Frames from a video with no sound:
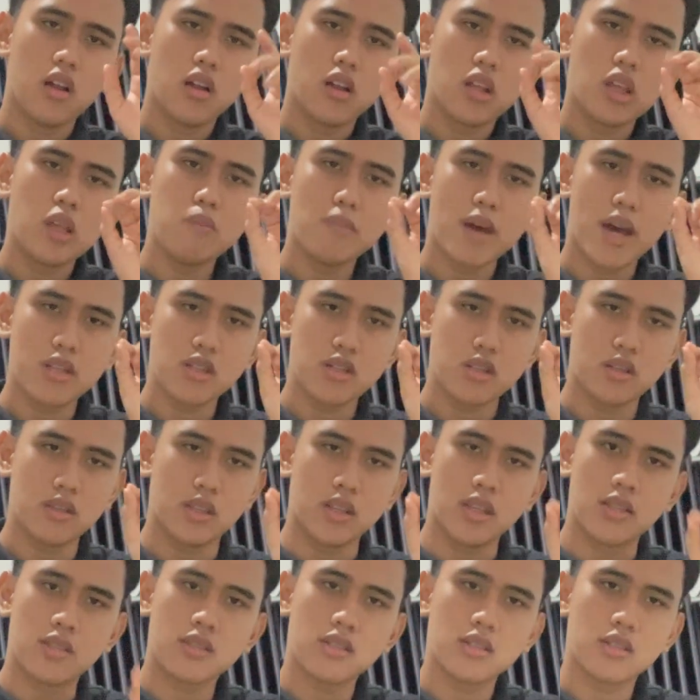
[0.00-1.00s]
imagine
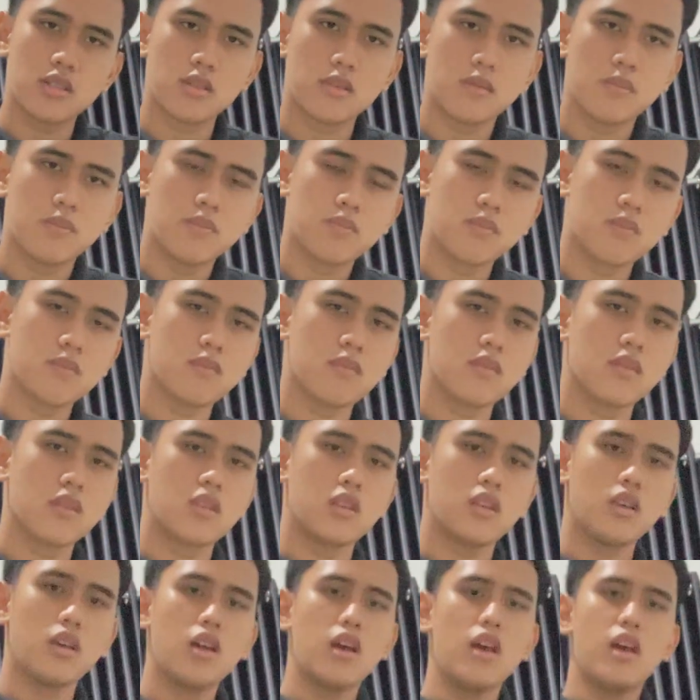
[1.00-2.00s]
this.
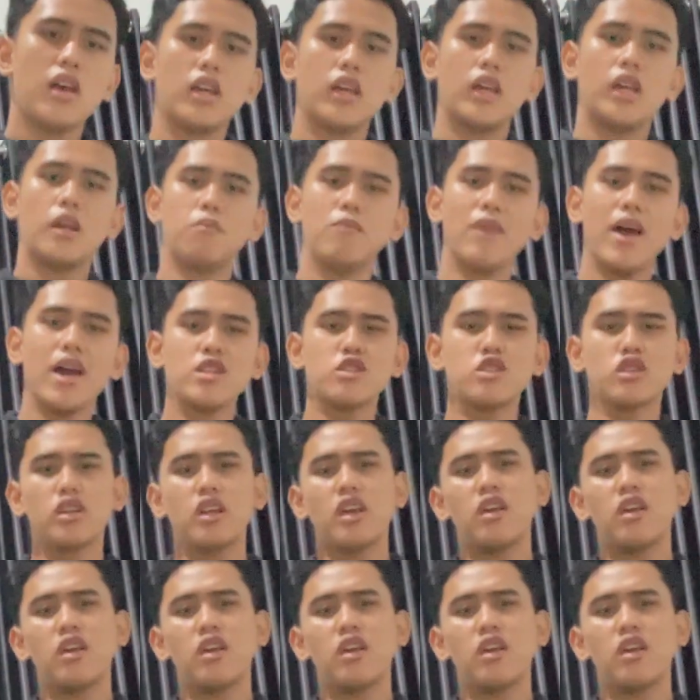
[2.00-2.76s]
Imagine